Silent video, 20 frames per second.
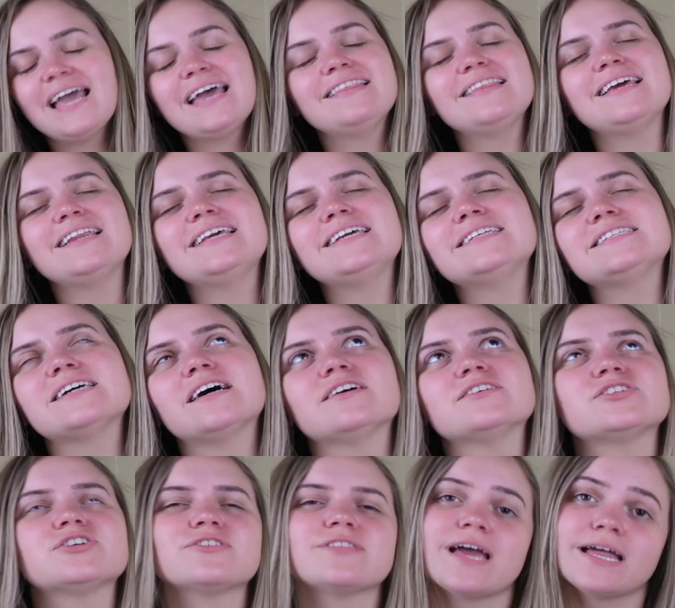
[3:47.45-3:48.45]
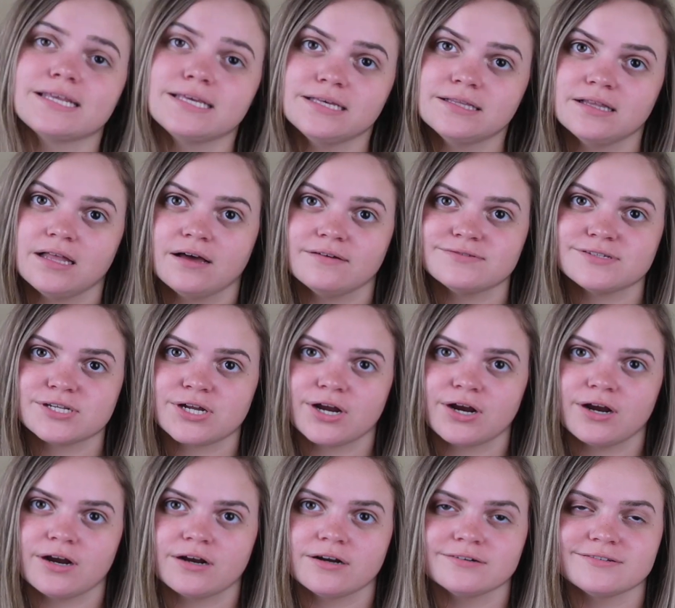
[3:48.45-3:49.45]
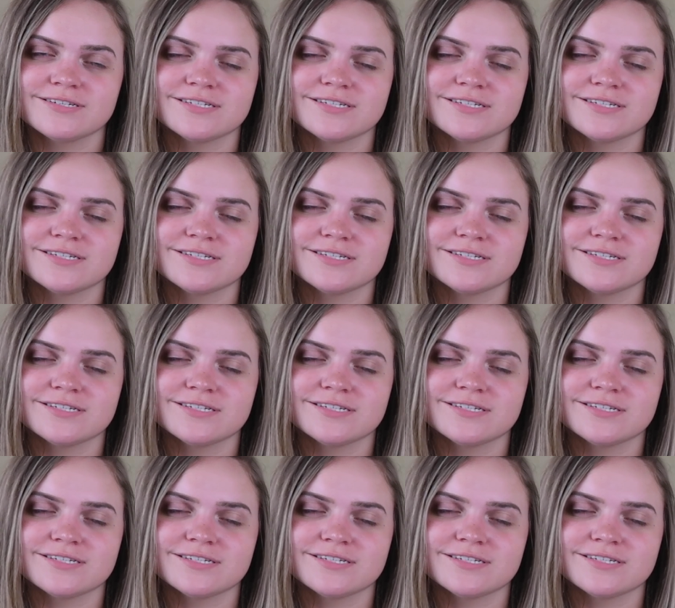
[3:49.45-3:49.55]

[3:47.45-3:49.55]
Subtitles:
And then he tells her that he loves her.